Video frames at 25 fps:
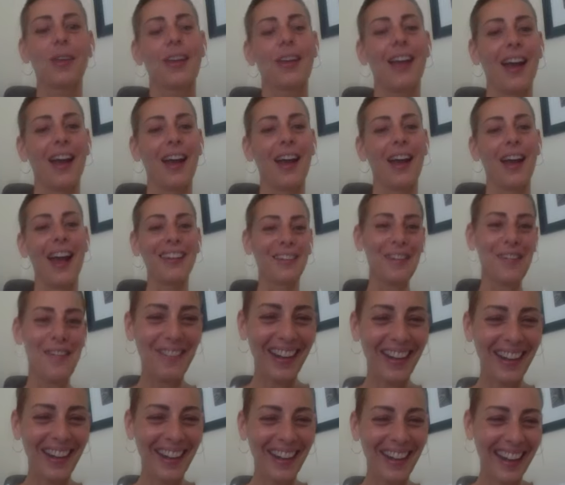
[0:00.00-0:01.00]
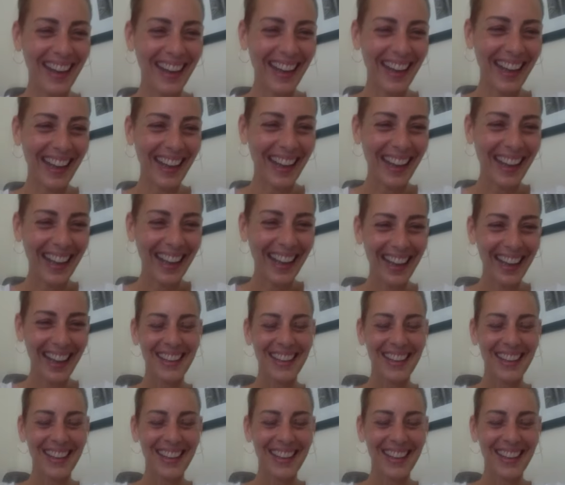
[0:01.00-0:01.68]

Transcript: Um, I don't